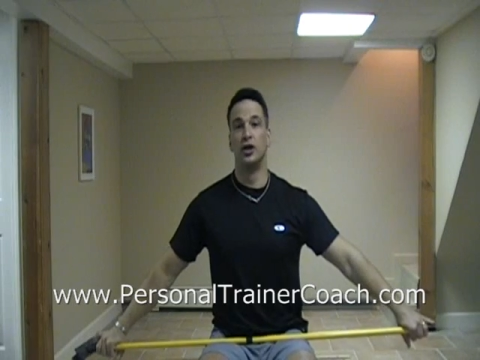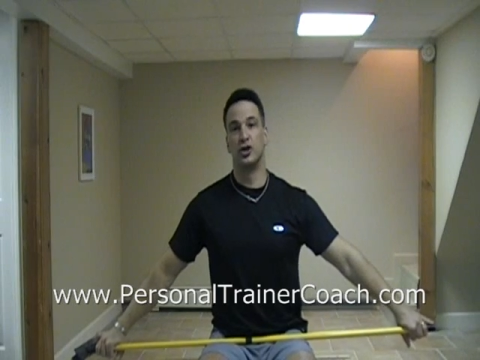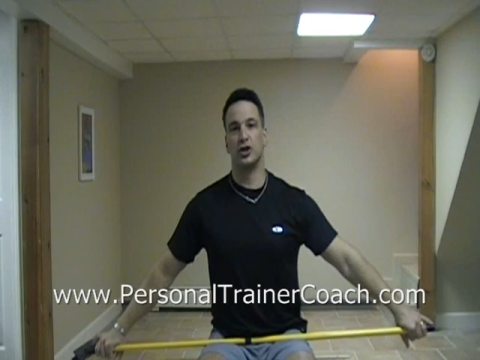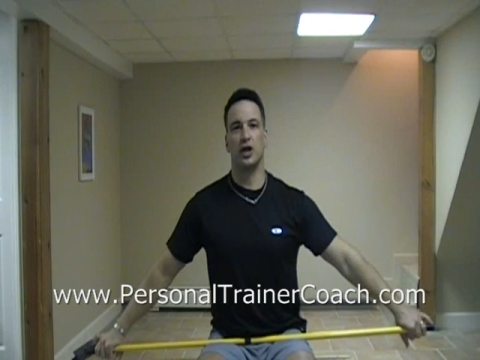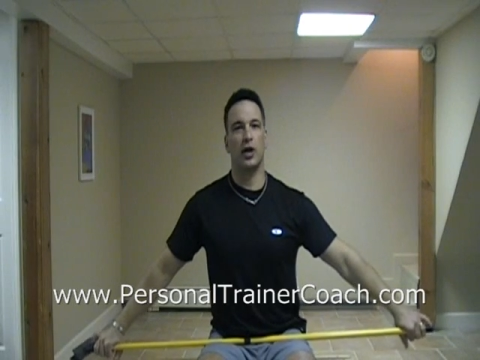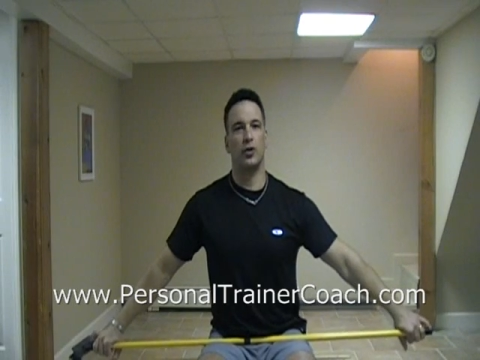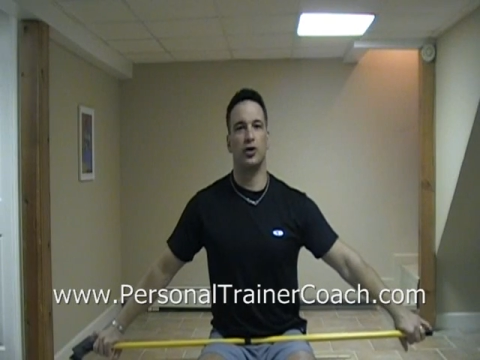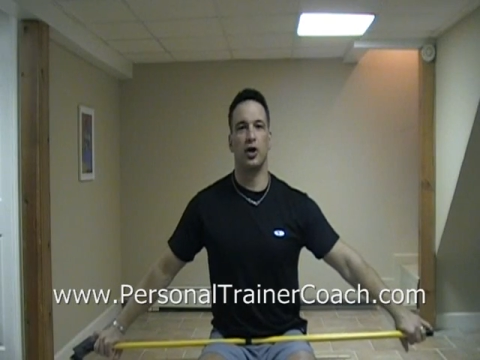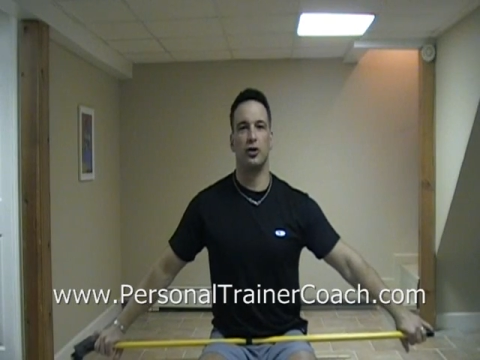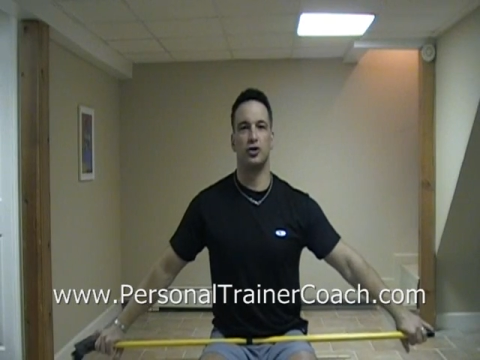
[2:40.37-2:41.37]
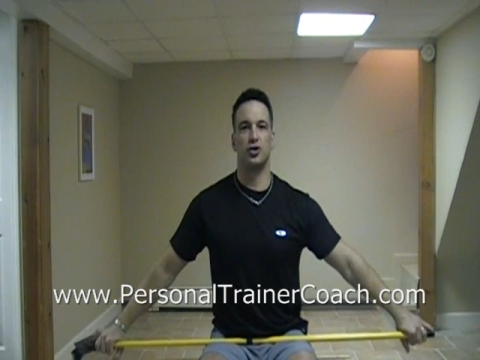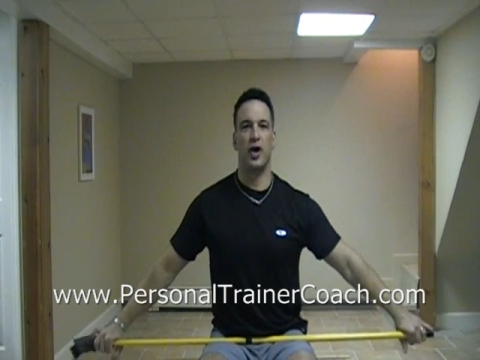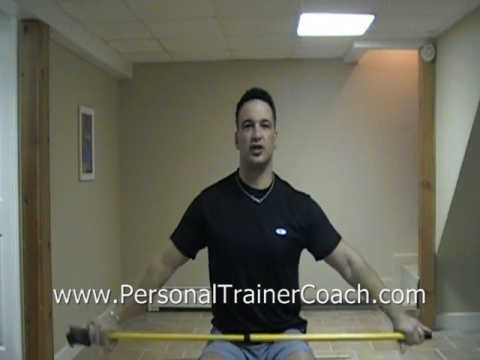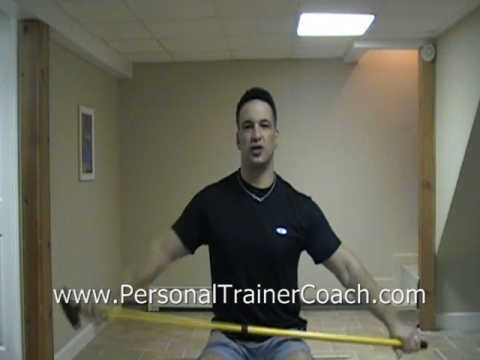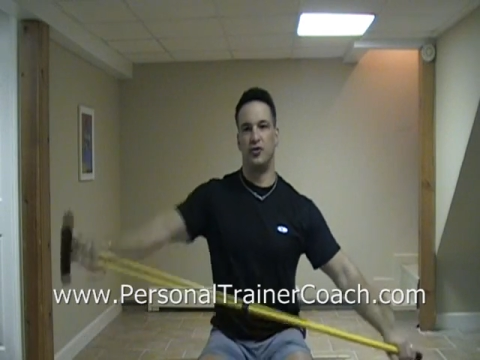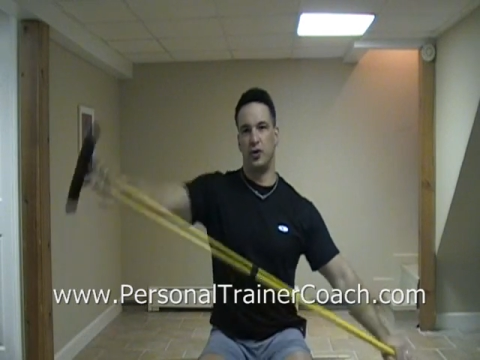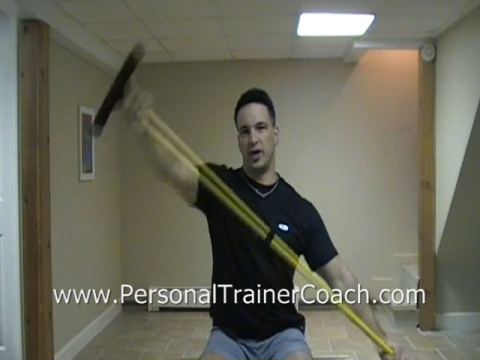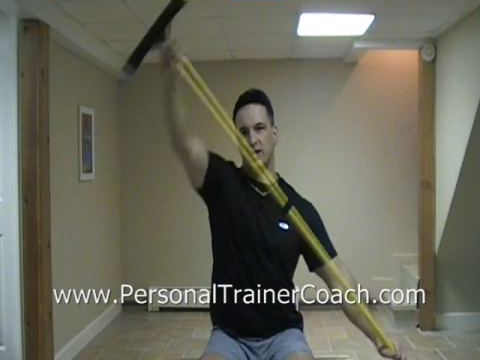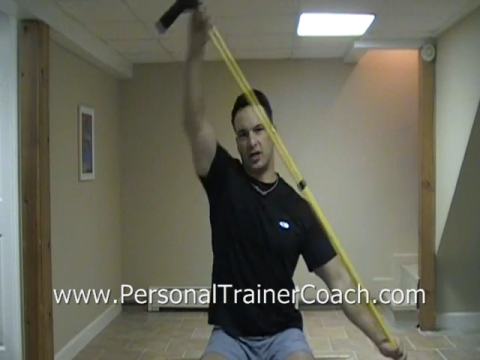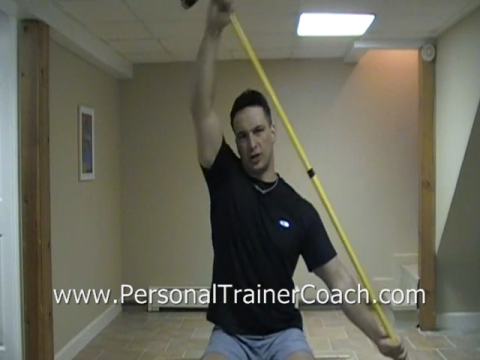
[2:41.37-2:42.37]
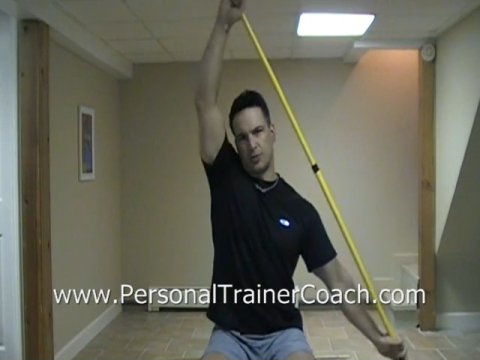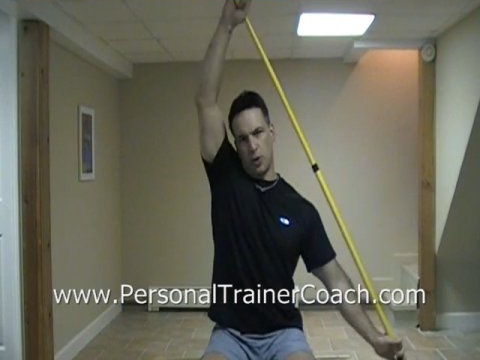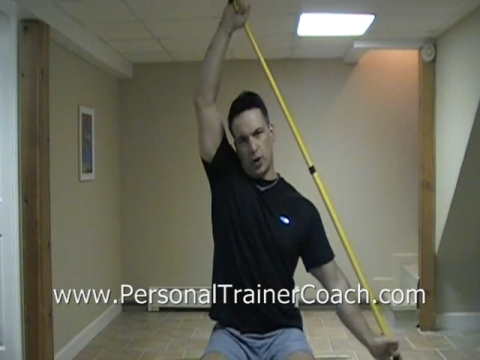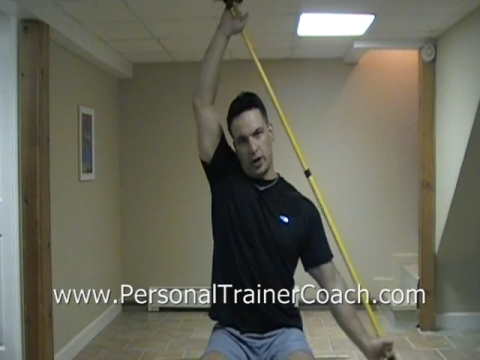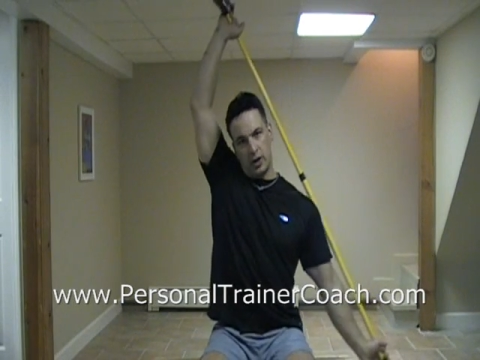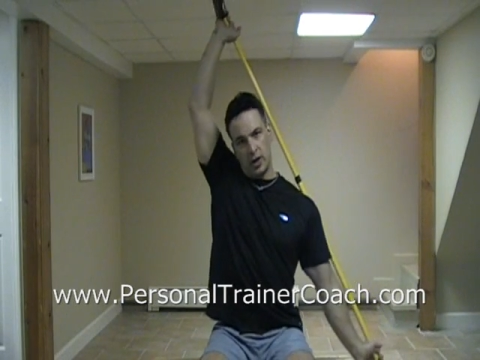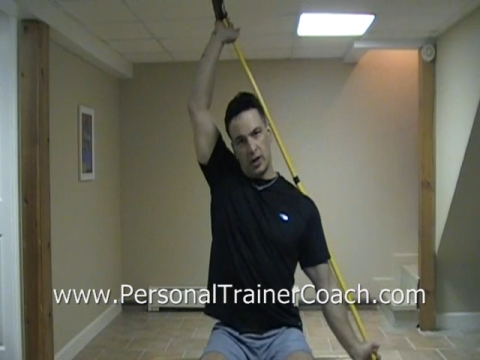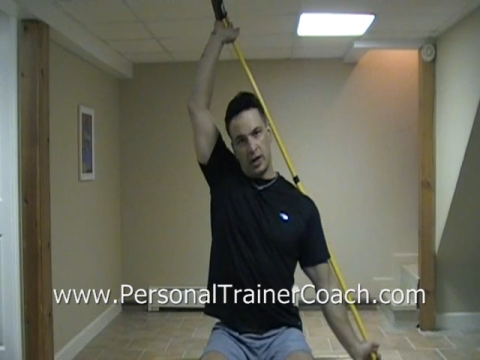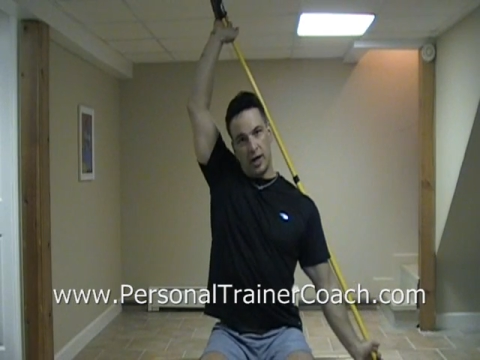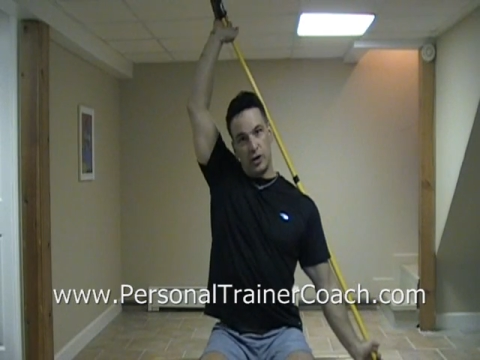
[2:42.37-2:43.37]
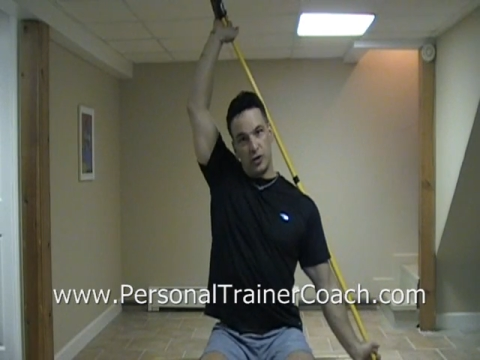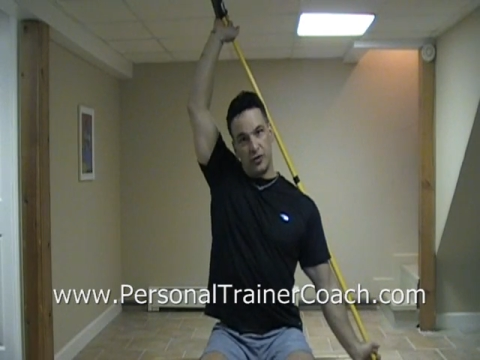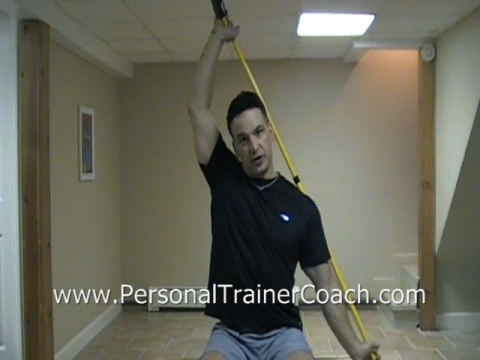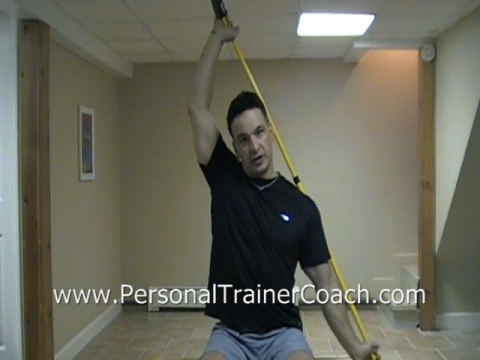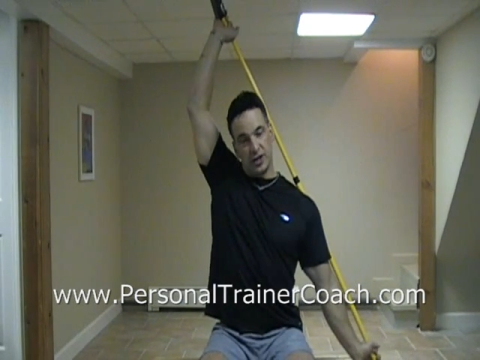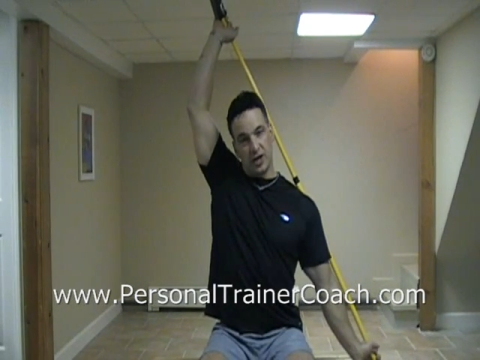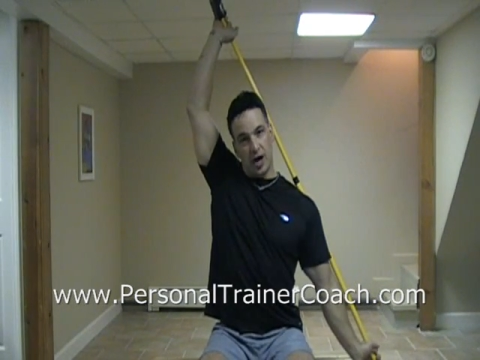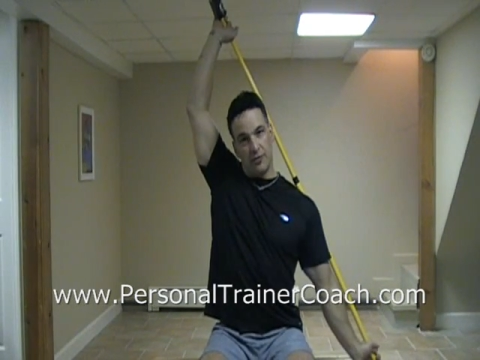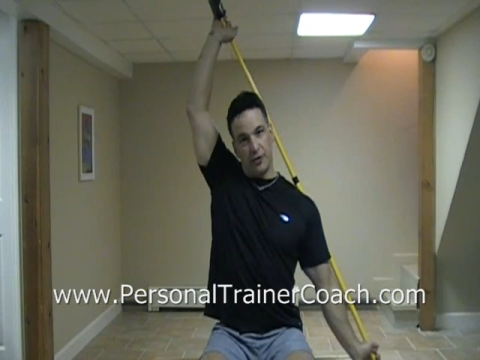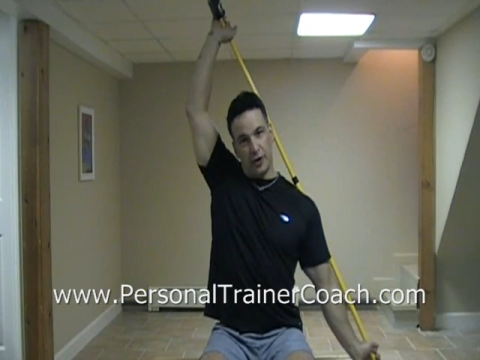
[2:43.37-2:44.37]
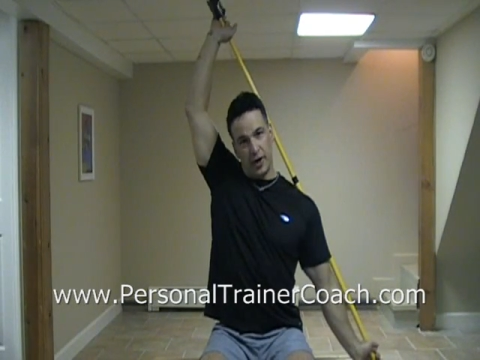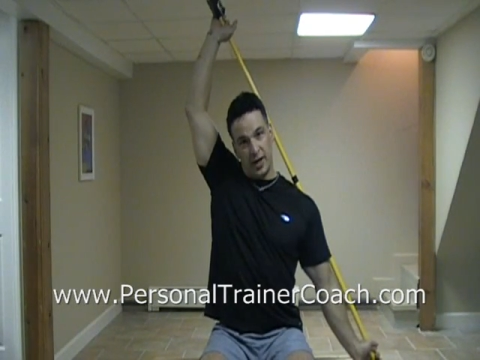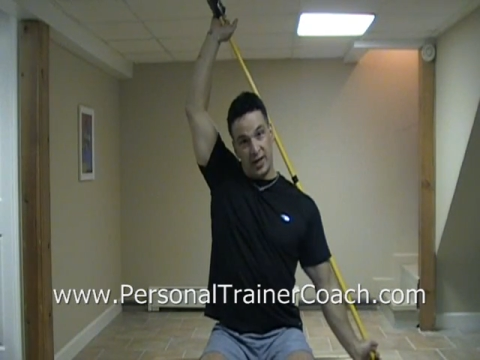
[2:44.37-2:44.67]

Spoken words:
Just like with the other stretch, if you get to this point and you feel discomfort,